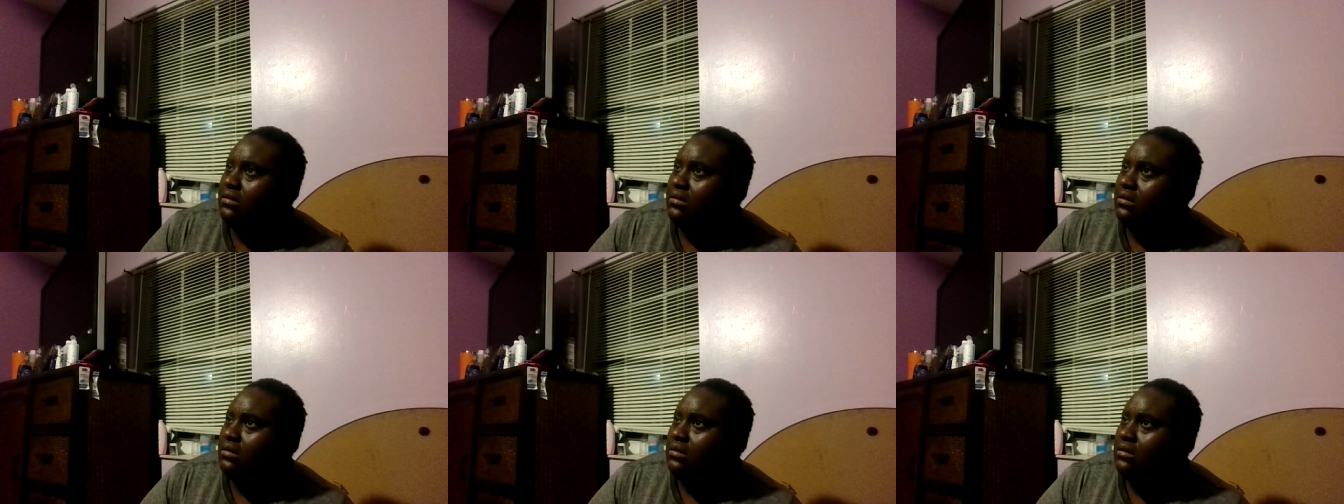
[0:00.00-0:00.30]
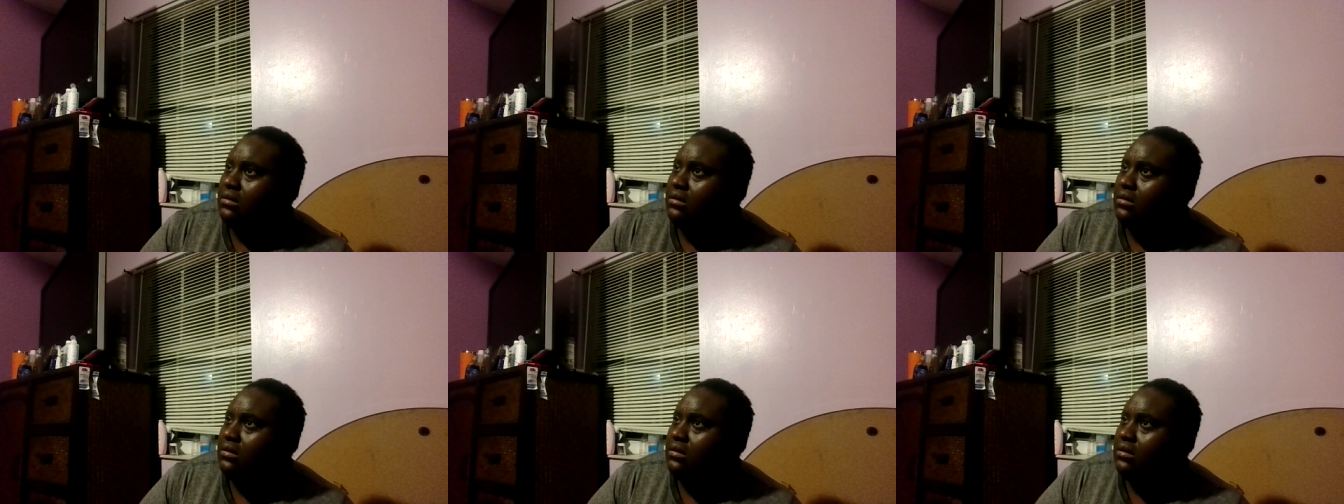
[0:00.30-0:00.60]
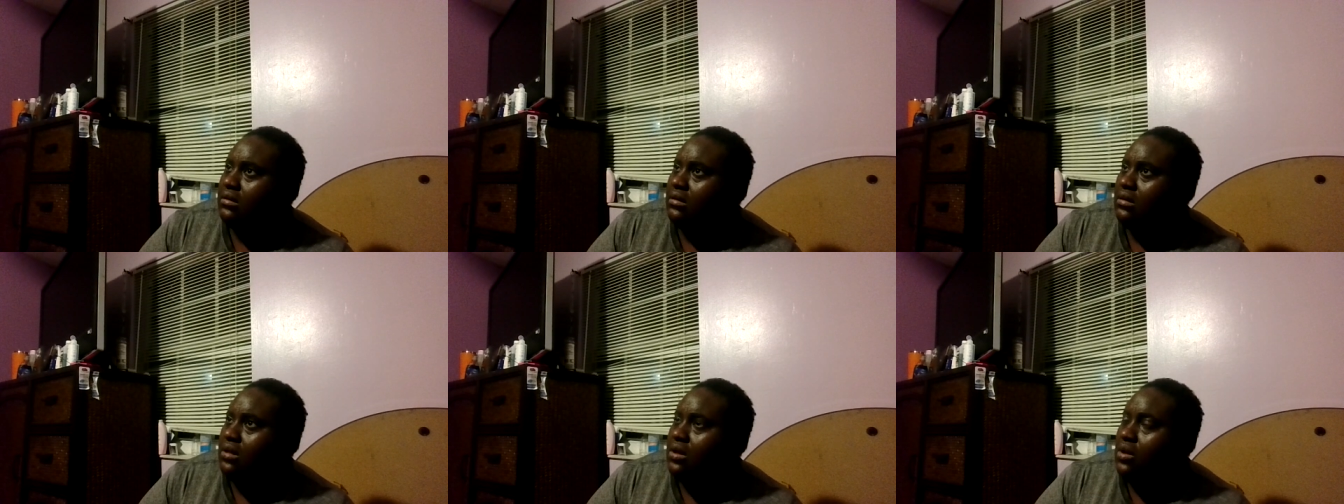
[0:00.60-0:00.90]
The man
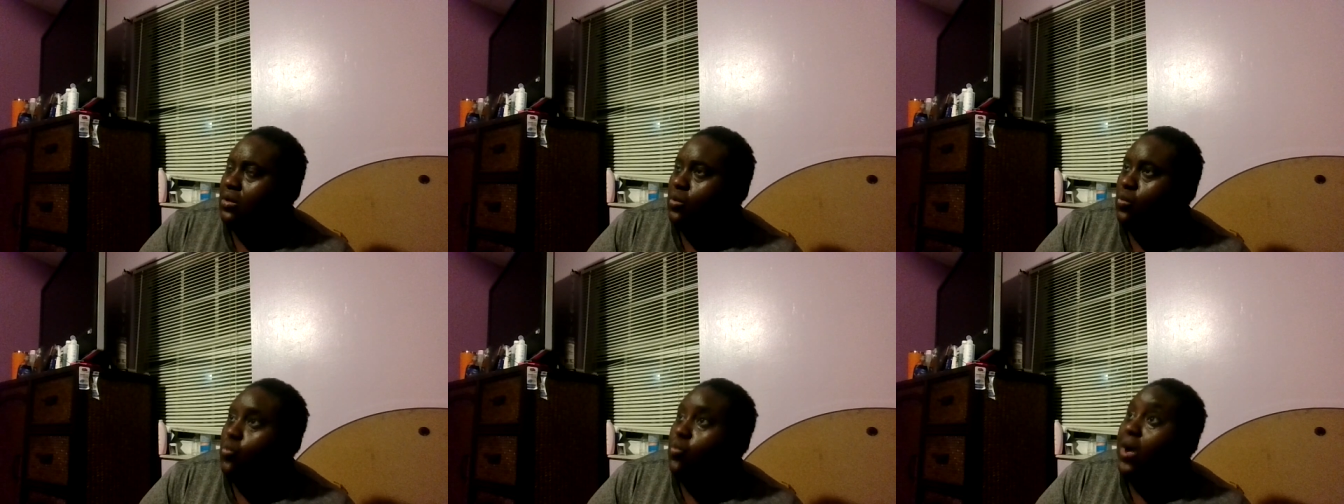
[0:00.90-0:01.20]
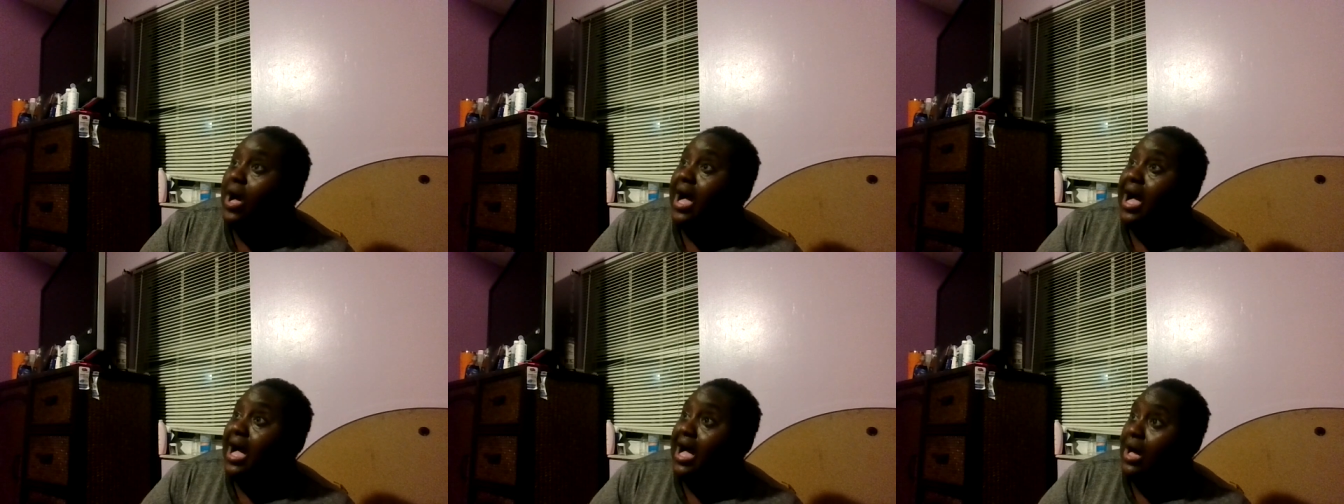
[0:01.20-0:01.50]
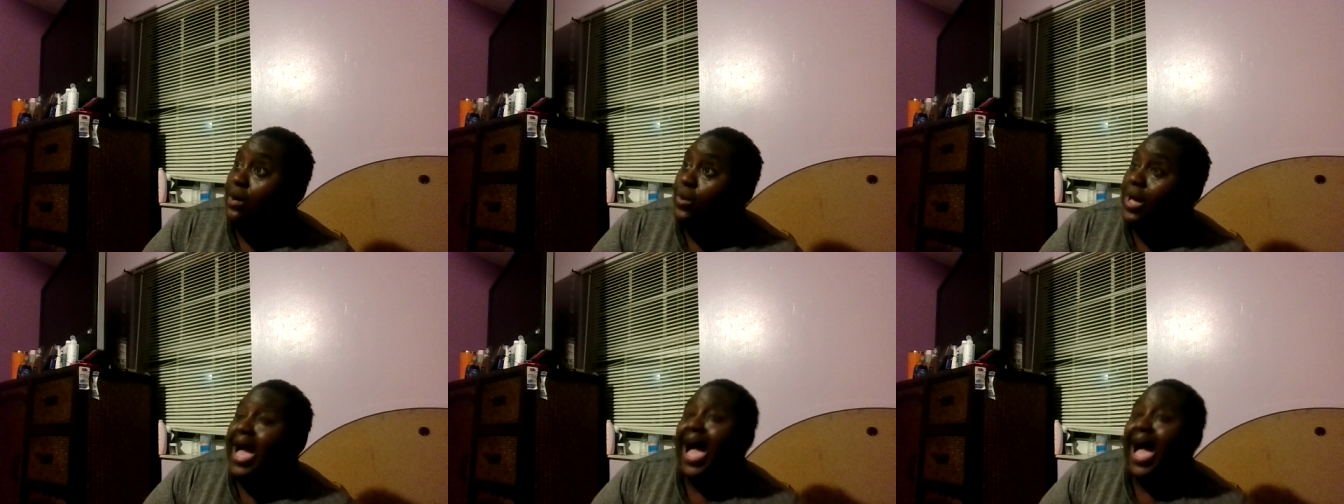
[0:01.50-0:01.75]
inside is in Wow.